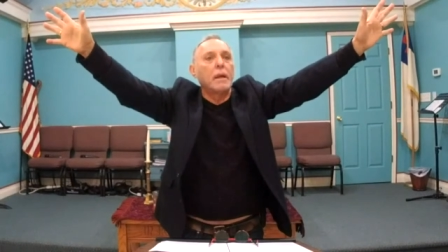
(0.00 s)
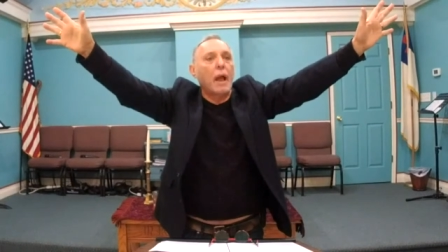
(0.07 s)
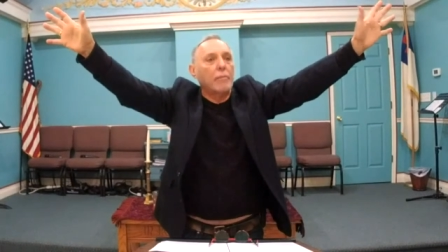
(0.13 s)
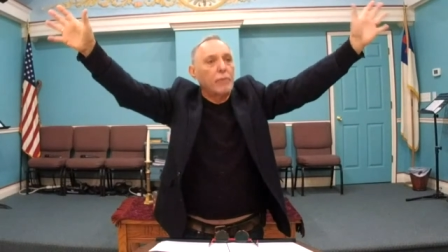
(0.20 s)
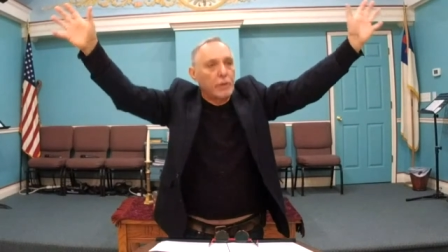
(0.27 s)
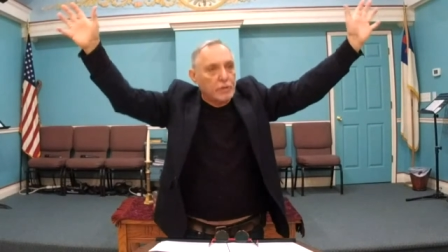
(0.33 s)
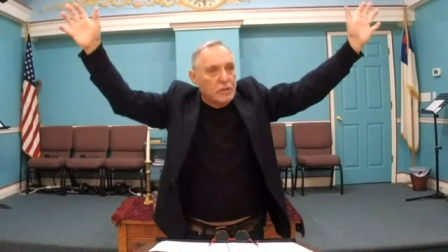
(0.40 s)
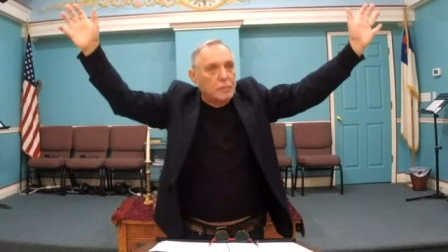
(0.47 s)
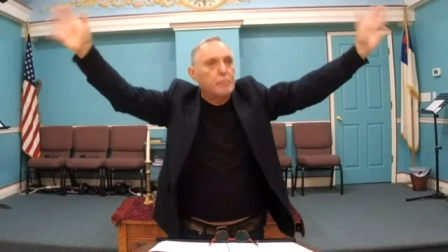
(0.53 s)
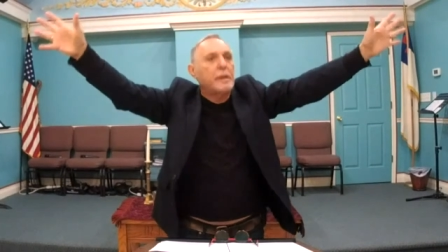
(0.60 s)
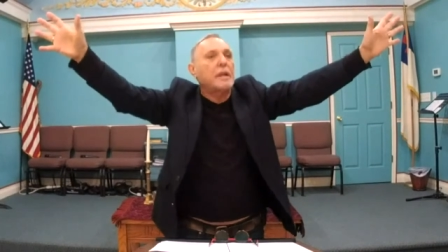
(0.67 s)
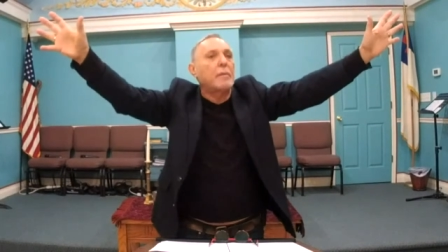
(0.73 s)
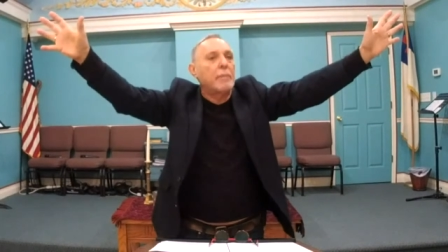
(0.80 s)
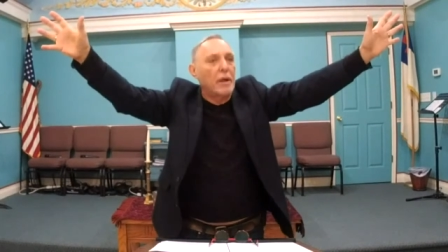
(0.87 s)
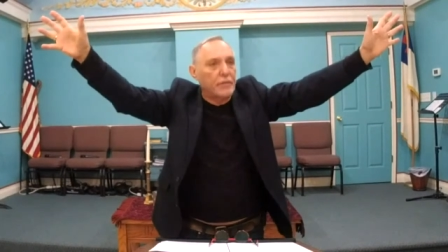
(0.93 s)
I'm going to
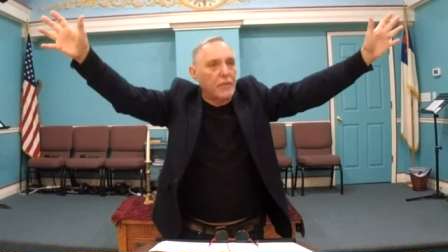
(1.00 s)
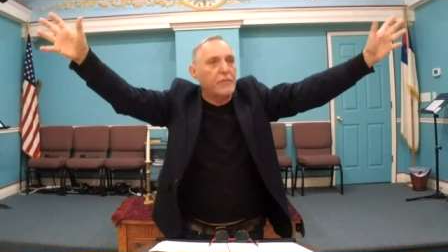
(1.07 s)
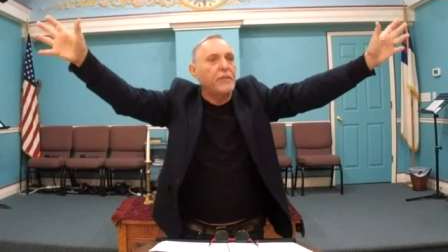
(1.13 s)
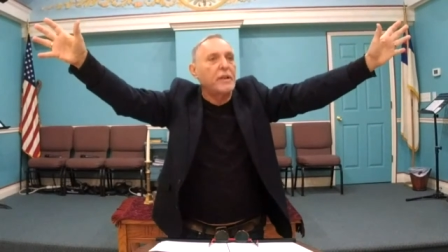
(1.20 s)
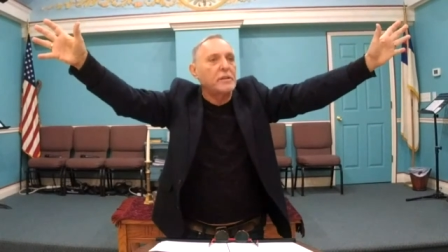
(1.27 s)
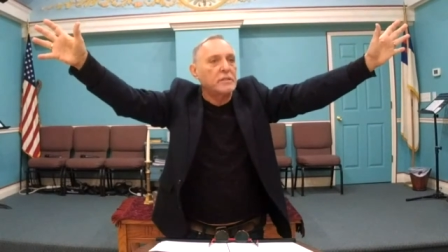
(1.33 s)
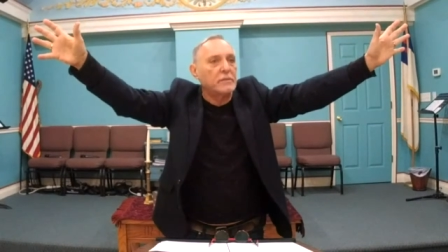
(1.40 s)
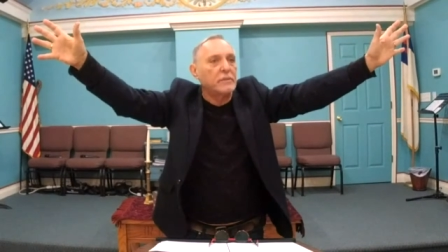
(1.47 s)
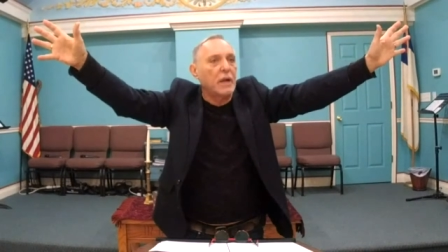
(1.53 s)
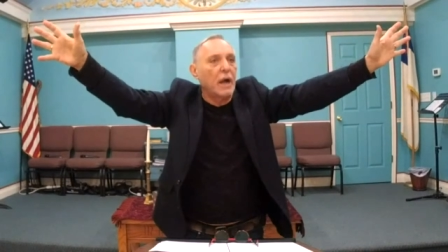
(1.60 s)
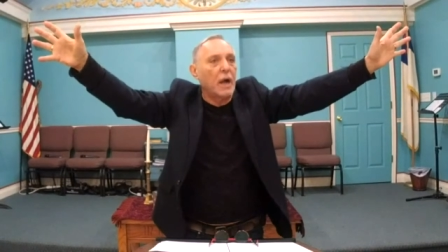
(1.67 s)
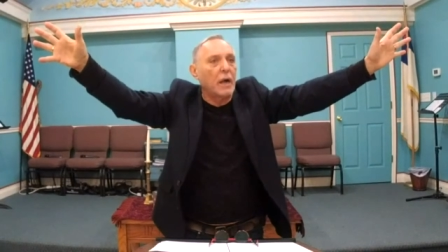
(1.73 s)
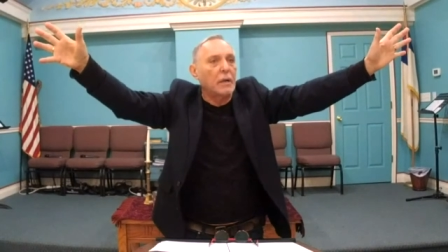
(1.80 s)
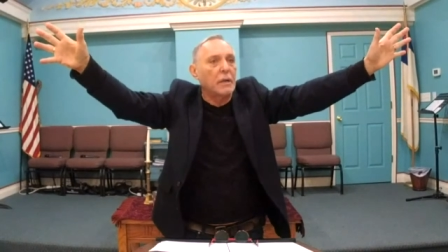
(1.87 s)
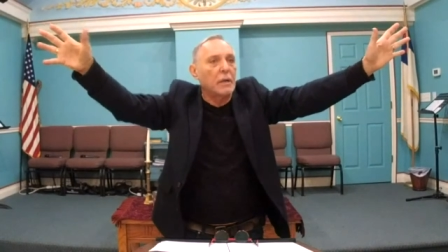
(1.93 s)
speak about the things of God
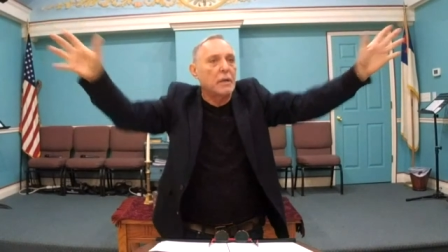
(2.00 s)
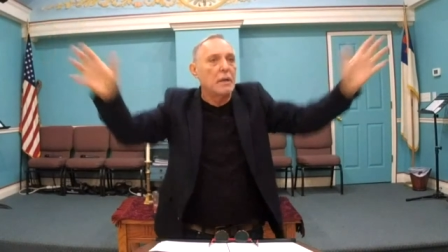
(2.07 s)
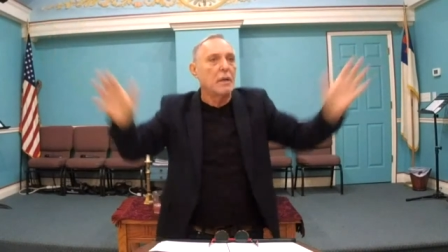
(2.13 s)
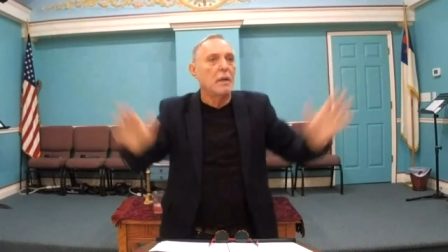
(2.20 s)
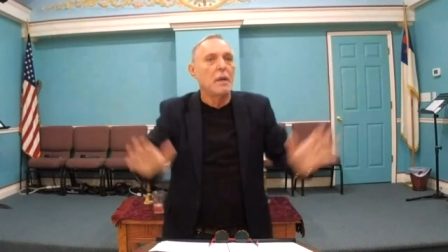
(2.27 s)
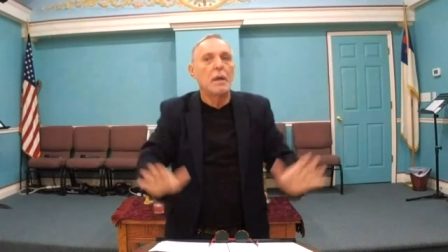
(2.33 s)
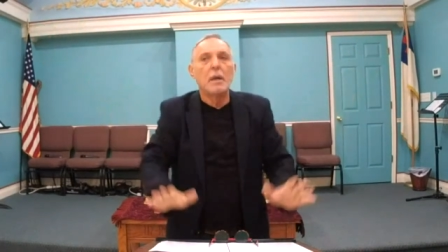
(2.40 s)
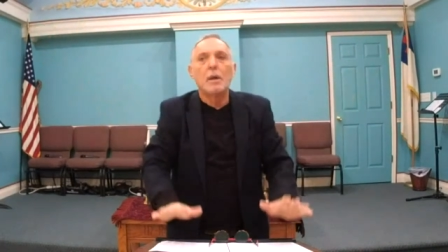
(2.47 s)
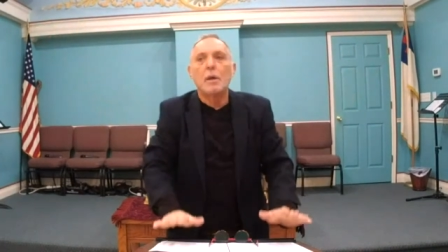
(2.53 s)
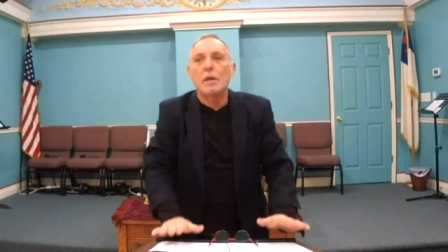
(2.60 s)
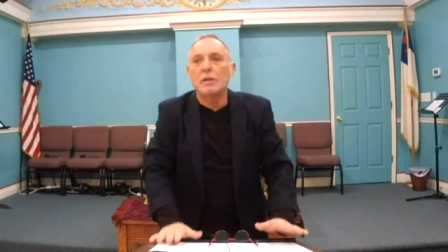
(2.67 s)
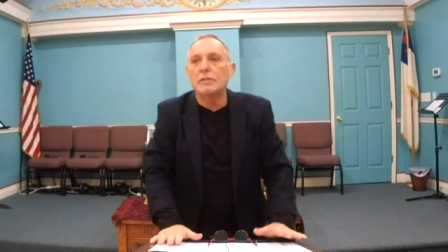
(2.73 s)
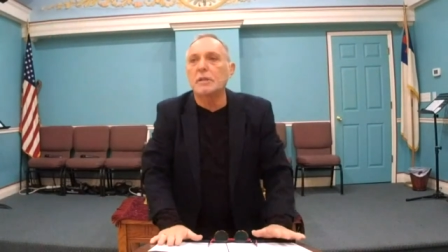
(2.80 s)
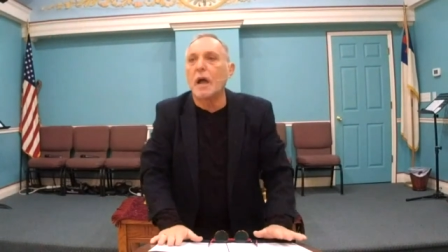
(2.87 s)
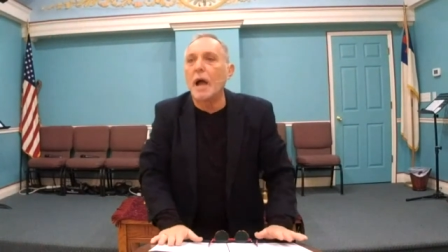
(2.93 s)

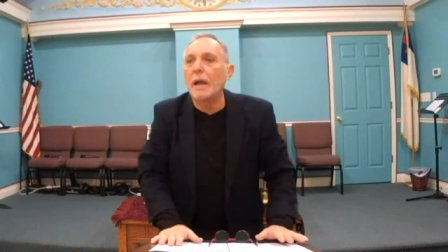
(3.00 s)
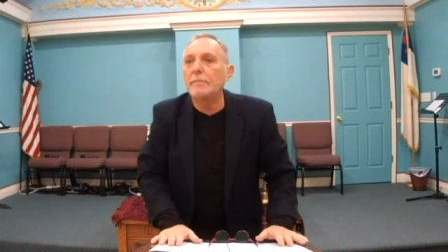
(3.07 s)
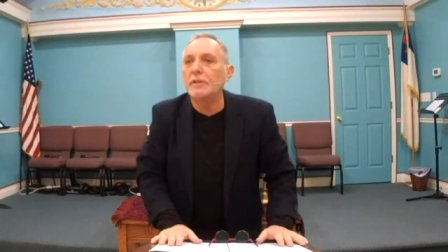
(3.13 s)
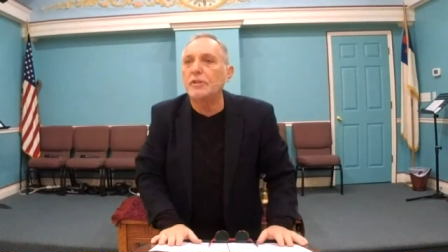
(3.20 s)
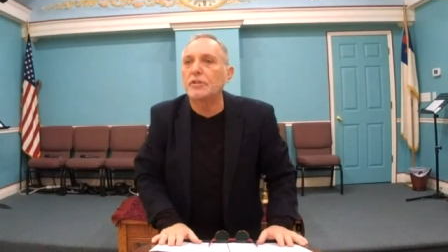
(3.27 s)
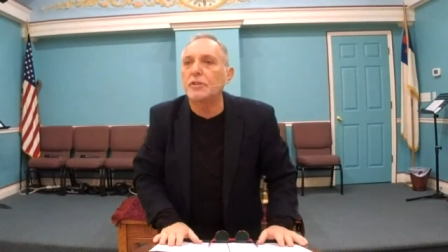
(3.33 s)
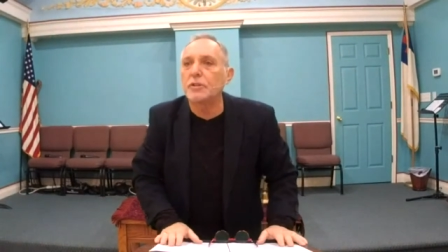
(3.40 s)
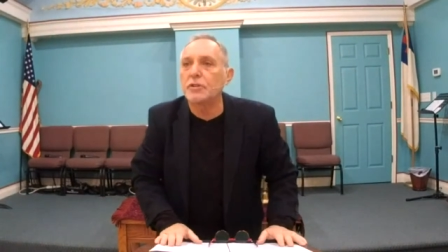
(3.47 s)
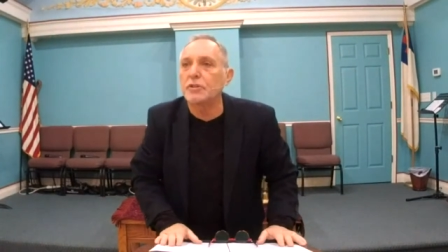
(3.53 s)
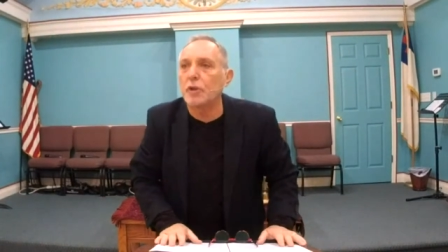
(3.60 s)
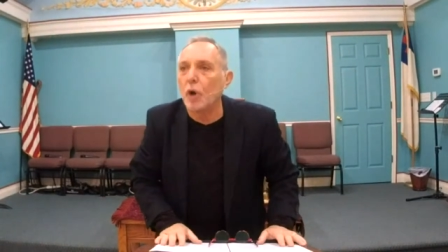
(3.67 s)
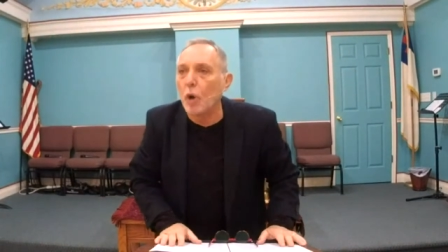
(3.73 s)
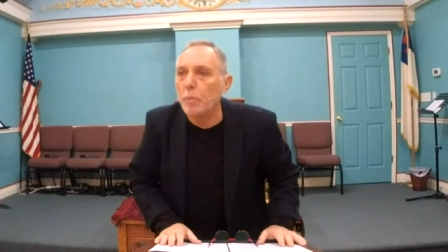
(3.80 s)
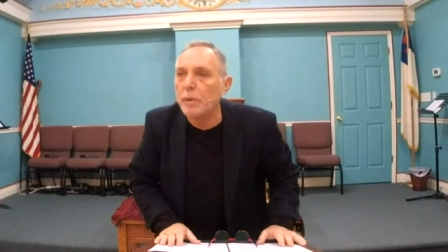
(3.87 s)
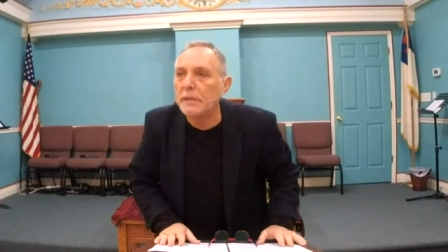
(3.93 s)
time the church
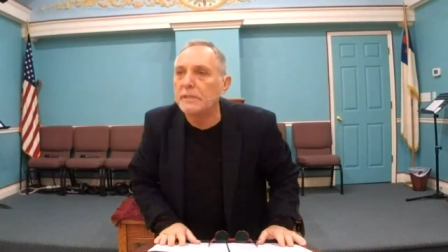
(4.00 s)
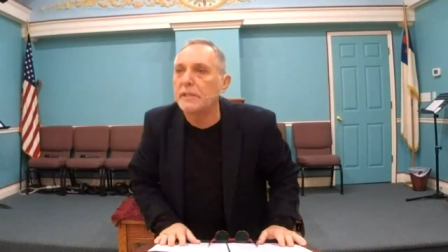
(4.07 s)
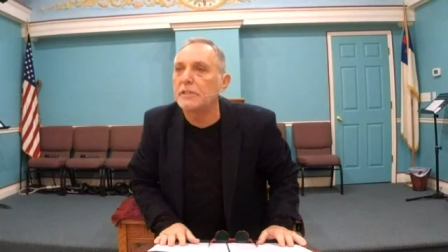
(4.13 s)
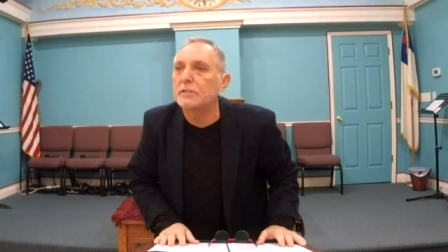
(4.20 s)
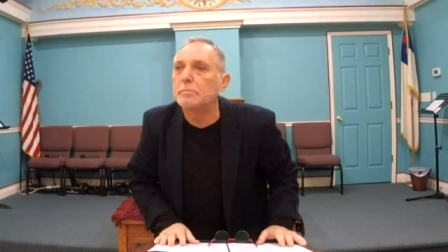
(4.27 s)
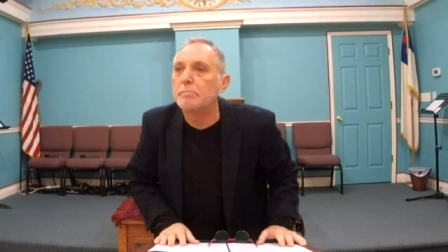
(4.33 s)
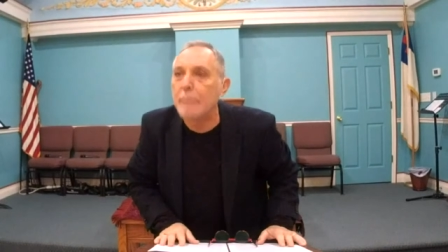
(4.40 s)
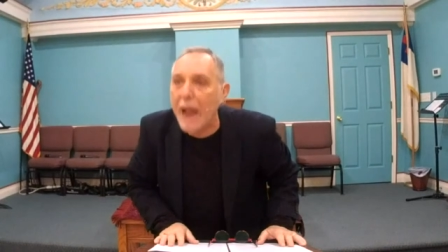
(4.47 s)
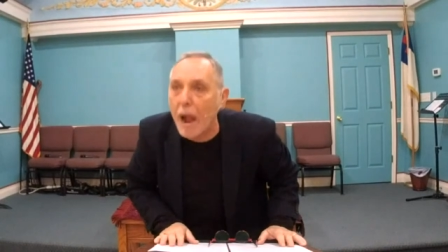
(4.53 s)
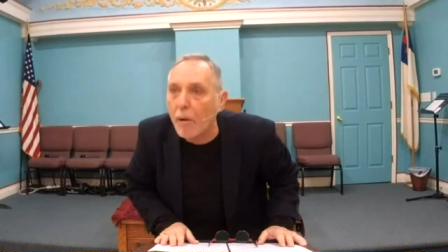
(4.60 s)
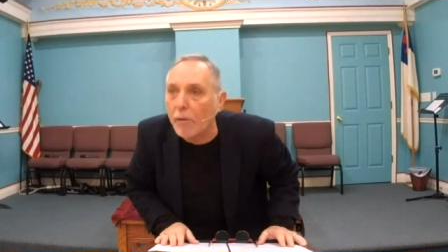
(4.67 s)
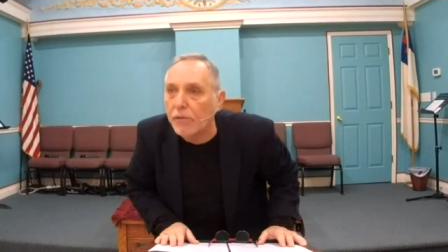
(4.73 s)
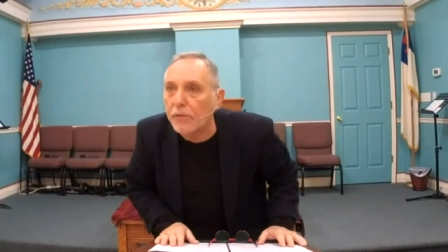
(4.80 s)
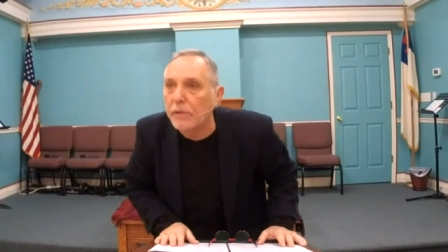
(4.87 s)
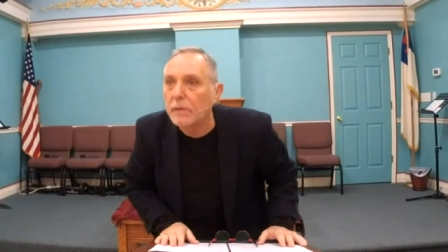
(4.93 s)
opens its
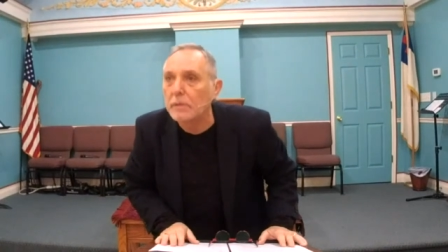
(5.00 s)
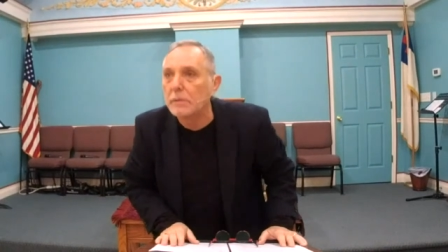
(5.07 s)
mouth,